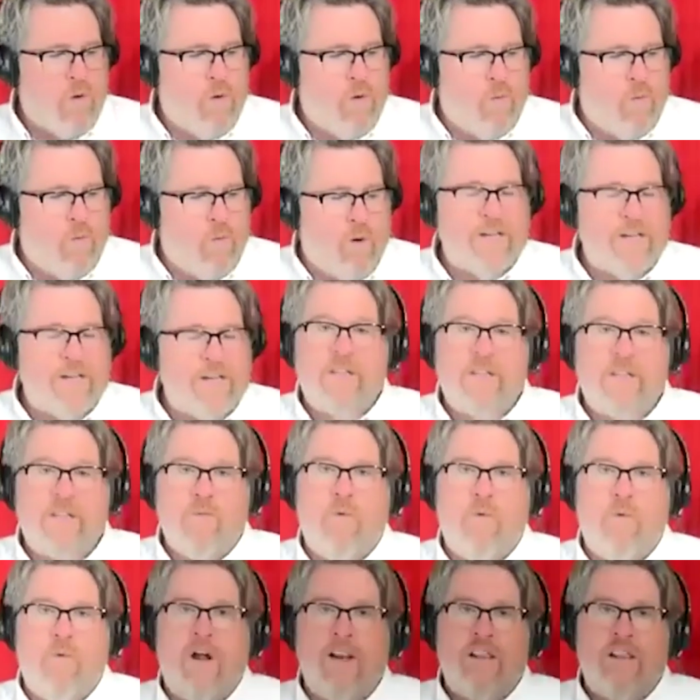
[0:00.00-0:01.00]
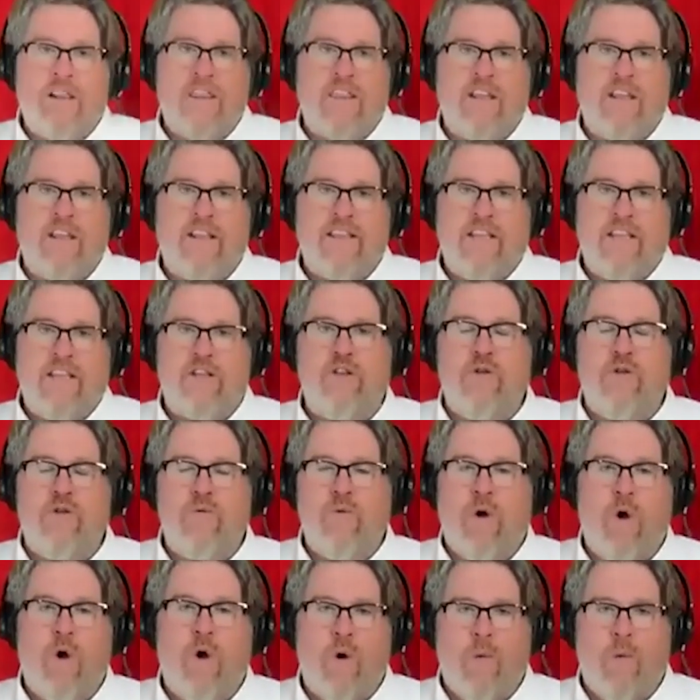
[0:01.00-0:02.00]
What is the one thing that you
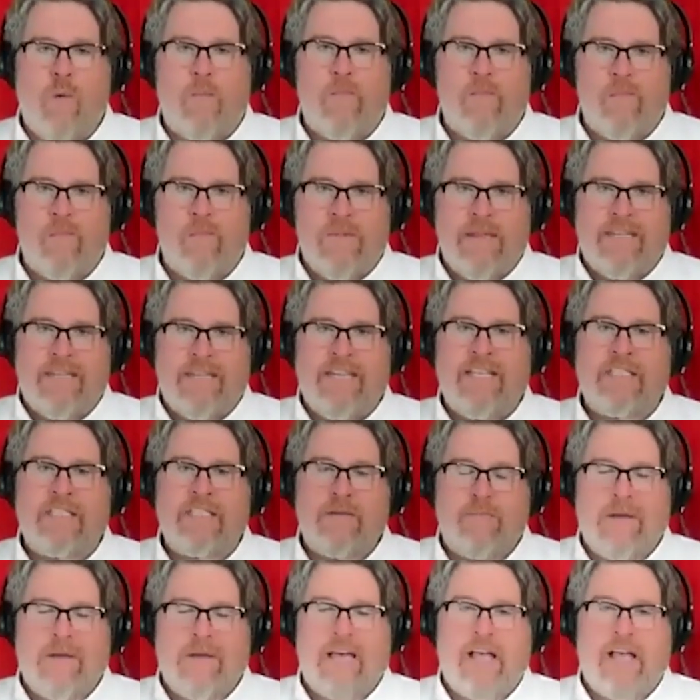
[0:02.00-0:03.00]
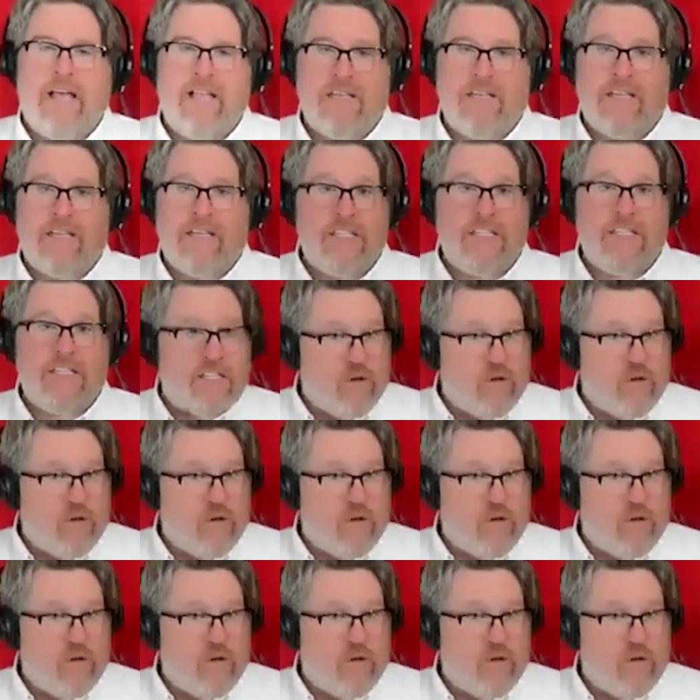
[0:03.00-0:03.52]
hope municipalities,